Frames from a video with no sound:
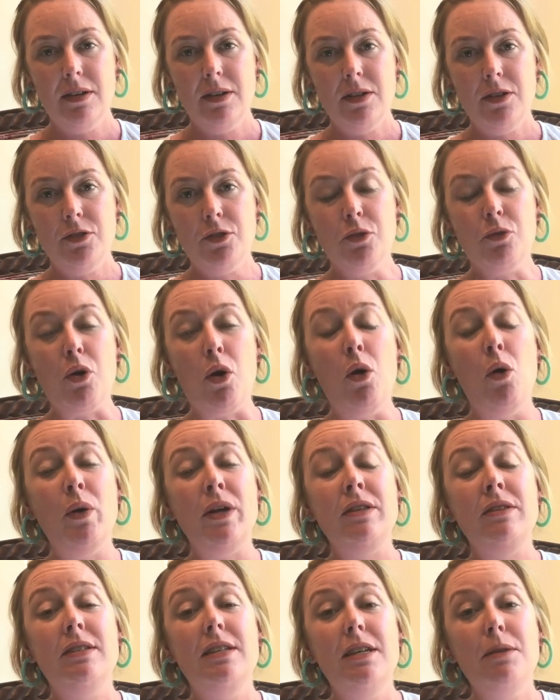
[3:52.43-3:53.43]
to grow
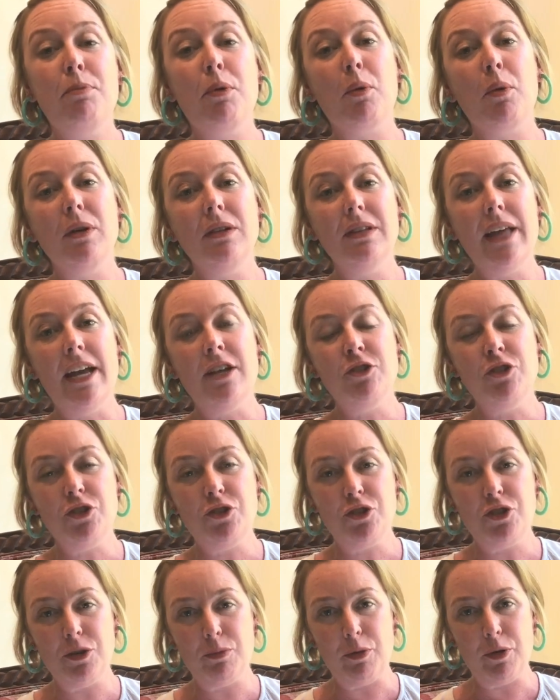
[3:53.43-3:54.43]
in deeper
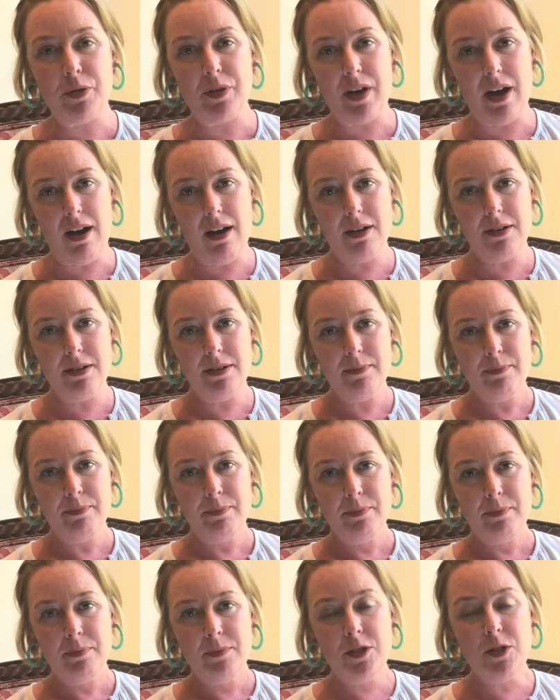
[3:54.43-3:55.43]
relationship with God,
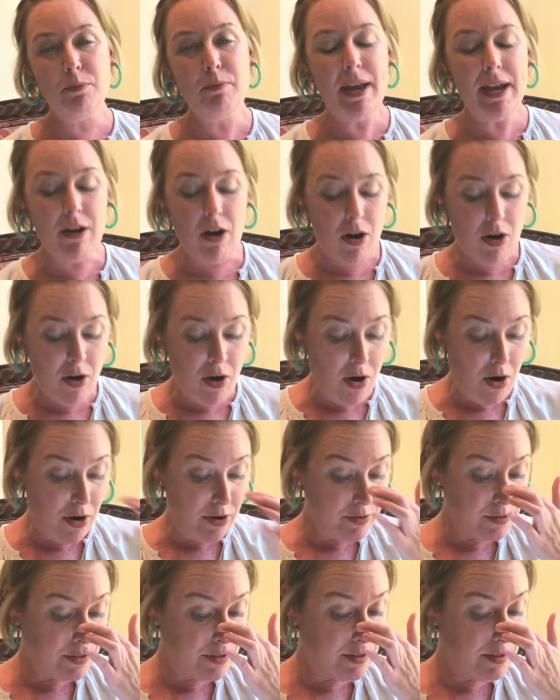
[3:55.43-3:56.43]
to make our
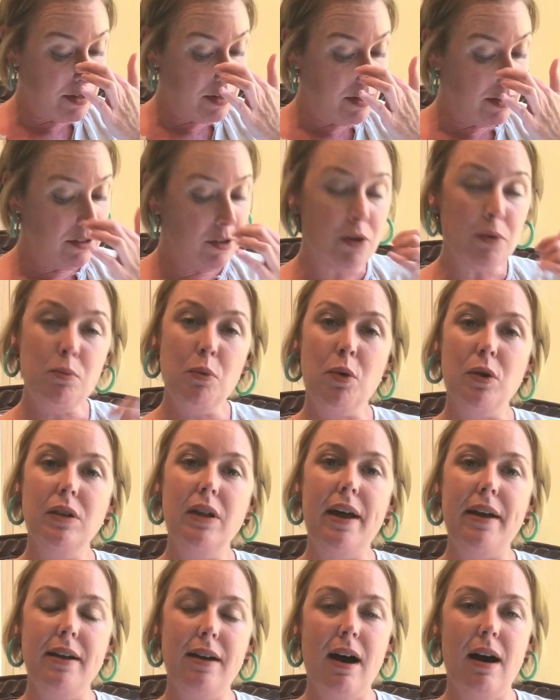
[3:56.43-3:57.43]
hearts look more
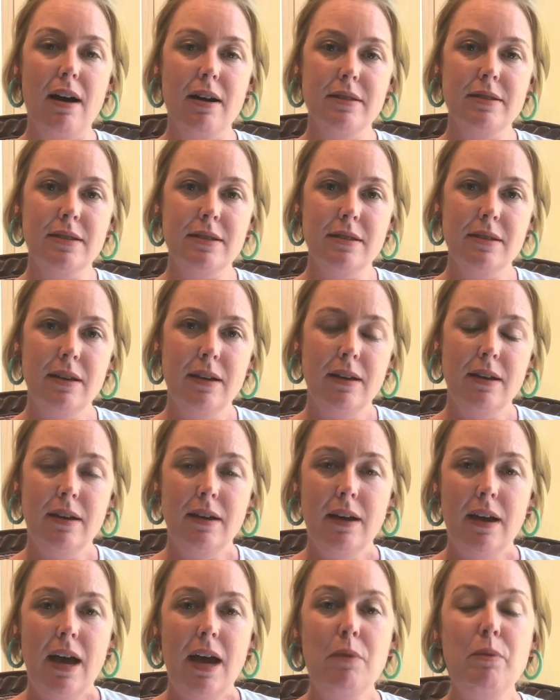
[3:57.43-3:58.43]
like God's.
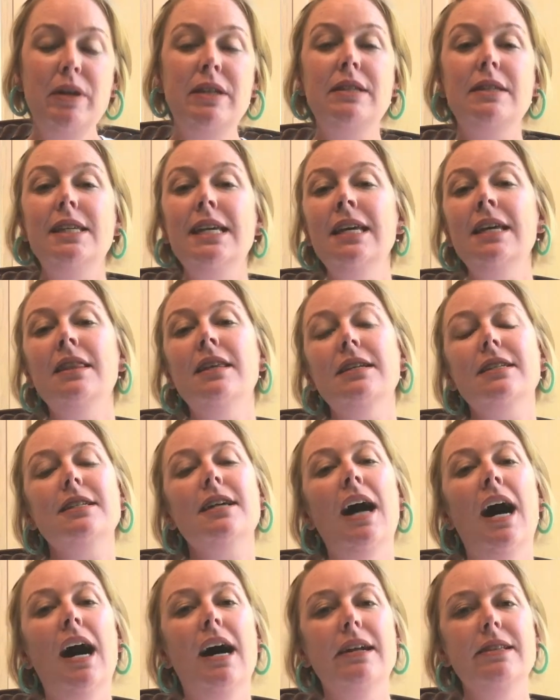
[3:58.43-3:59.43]
And we see this
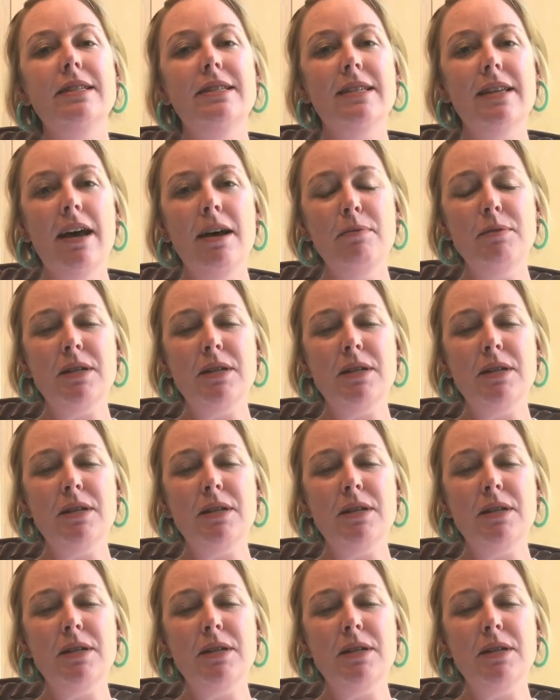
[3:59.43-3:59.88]
concept